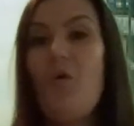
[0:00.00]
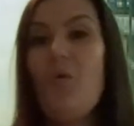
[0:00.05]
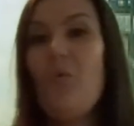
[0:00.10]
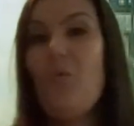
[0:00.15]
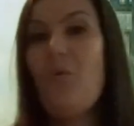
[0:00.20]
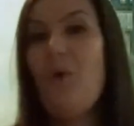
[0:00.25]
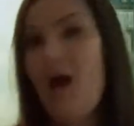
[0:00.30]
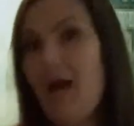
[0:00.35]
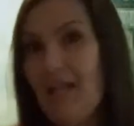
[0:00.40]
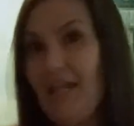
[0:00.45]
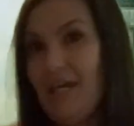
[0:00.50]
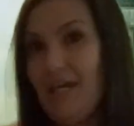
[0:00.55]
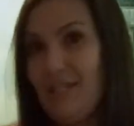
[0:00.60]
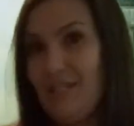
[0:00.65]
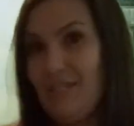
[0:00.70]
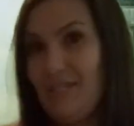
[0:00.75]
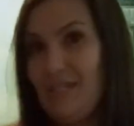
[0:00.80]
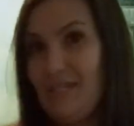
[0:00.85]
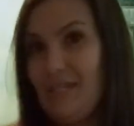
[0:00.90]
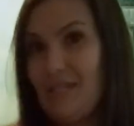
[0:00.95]
While I
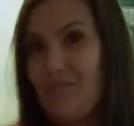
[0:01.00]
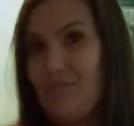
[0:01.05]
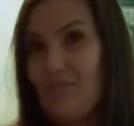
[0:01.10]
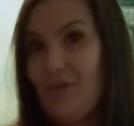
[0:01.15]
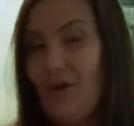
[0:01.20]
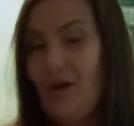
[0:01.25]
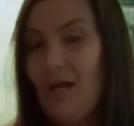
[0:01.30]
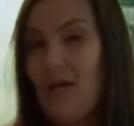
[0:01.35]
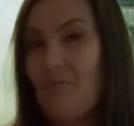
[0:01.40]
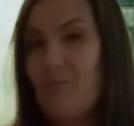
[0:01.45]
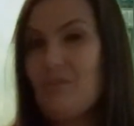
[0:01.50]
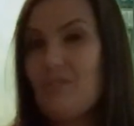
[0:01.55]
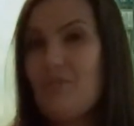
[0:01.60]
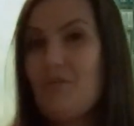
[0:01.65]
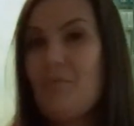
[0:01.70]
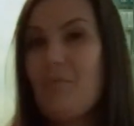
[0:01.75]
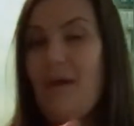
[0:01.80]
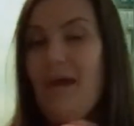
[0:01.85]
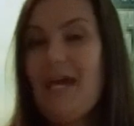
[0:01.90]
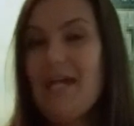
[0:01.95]
sing the song, I want
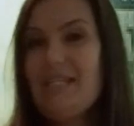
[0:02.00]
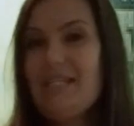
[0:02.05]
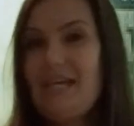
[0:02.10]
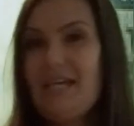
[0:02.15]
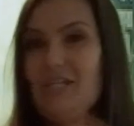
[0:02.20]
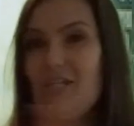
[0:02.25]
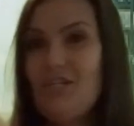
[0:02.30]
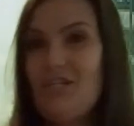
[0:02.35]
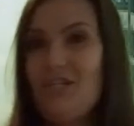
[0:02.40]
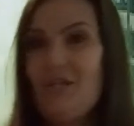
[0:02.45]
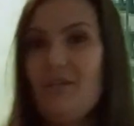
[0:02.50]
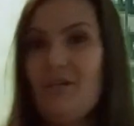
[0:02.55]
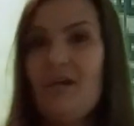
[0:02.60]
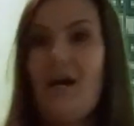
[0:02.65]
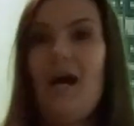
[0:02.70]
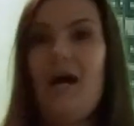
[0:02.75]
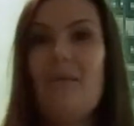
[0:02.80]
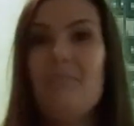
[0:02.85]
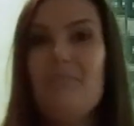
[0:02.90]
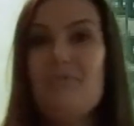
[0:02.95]
you to pay attention to the
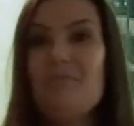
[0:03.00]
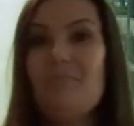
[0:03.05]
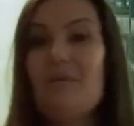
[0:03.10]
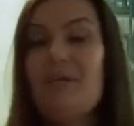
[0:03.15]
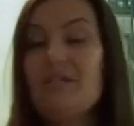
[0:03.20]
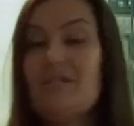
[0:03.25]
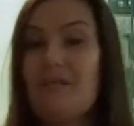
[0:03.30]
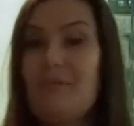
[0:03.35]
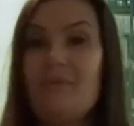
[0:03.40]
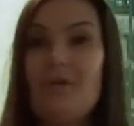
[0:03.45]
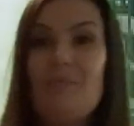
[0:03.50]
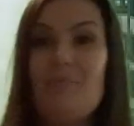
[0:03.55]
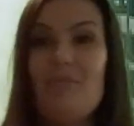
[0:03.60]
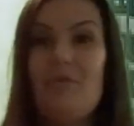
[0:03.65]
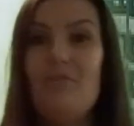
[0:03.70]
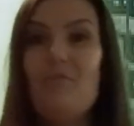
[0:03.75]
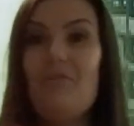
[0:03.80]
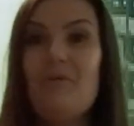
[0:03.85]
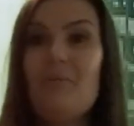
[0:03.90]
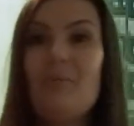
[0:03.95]
cups because I'm going to
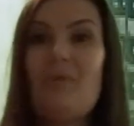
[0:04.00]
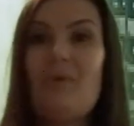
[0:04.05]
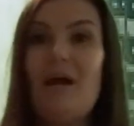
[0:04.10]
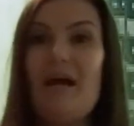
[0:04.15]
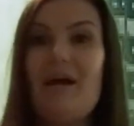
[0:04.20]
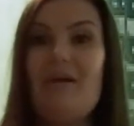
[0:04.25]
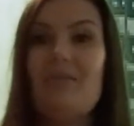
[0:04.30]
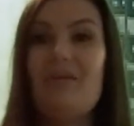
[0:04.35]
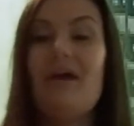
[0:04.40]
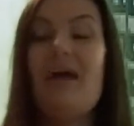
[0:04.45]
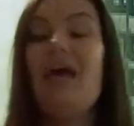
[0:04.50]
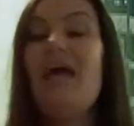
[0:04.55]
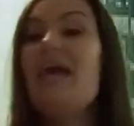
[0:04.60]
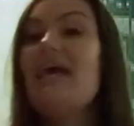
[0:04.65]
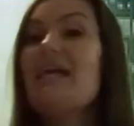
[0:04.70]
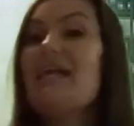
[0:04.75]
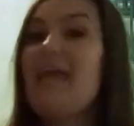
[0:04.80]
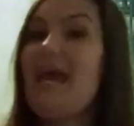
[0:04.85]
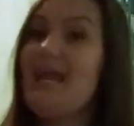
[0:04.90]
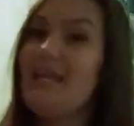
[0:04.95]
move them around.
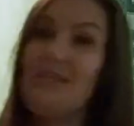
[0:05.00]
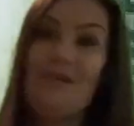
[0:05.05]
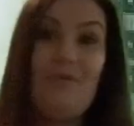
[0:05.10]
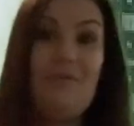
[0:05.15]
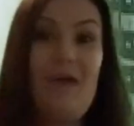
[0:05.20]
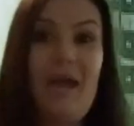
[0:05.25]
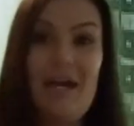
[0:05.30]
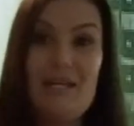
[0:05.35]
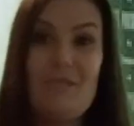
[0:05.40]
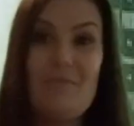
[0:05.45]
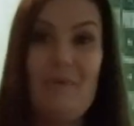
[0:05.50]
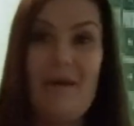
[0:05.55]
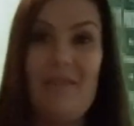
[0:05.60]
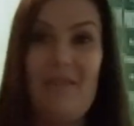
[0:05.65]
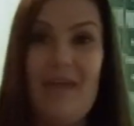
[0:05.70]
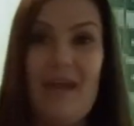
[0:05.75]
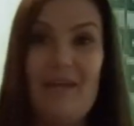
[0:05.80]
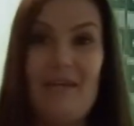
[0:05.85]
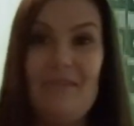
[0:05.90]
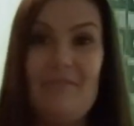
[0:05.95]
Can you guess by
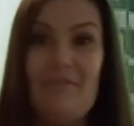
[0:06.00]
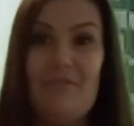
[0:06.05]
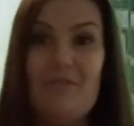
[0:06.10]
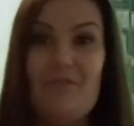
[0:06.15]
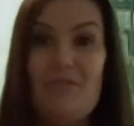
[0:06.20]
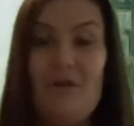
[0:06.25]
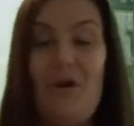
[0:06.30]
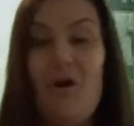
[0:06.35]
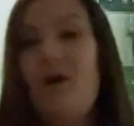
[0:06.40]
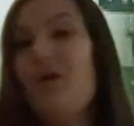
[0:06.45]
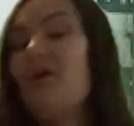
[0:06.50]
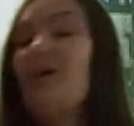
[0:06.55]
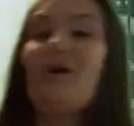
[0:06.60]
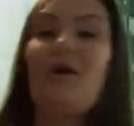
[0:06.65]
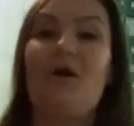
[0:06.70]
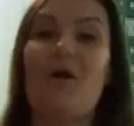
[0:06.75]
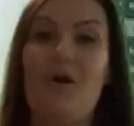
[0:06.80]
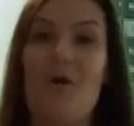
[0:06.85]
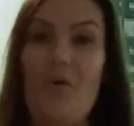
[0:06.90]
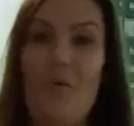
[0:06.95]
the end of the
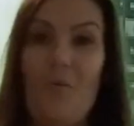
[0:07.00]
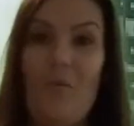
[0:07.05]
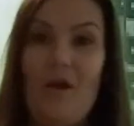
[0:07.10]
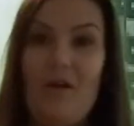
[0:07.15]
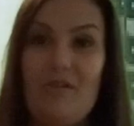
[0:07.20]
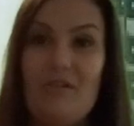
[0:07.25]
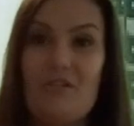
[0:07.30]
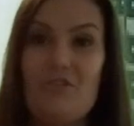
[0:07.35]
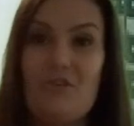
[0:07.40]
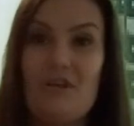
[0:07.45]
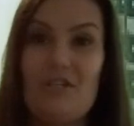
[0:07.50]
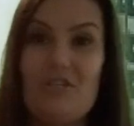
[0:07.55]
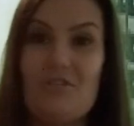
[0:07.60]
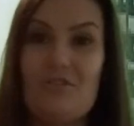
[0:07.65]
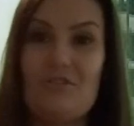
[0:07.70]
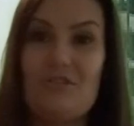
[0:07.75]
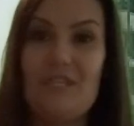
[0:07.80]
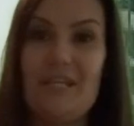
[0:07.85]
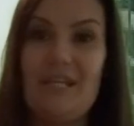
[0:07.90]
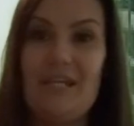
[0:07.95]
song where the
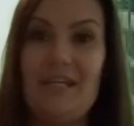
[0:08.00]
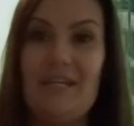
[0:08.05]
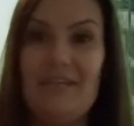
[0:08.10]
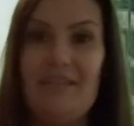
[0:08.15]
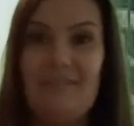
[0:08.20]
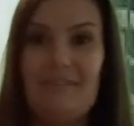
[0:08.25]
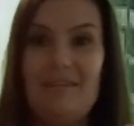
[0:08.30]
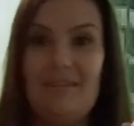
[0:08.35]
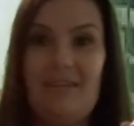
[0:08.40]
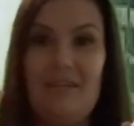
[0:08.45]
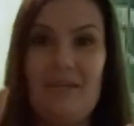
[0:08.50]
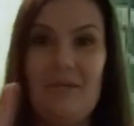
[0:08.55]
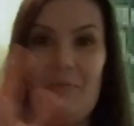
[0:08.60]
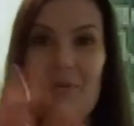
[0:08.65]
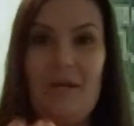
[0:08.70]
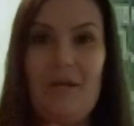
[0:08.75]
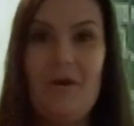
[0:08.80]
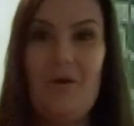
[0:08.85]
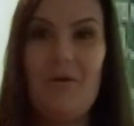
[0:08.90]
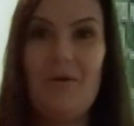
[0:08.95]
treasure is hidden? Here
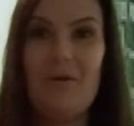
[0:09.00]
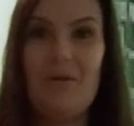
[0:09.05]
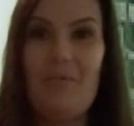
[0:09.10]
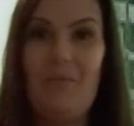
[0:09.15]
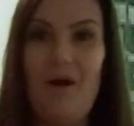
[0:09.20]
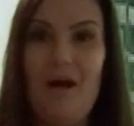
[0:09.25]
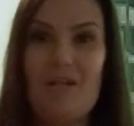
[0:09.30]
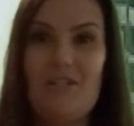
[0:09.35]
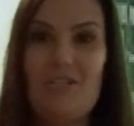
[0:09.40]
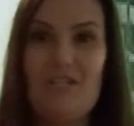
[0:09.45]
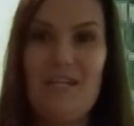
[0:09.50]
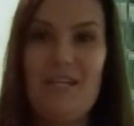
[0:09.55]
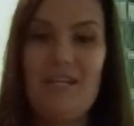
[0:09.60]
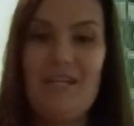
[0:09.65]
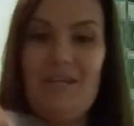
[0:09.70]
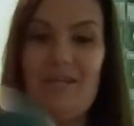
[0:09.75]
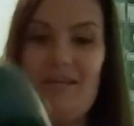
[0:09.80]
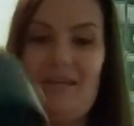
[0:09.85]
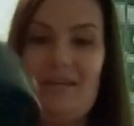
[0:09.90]
we go. Are you watching?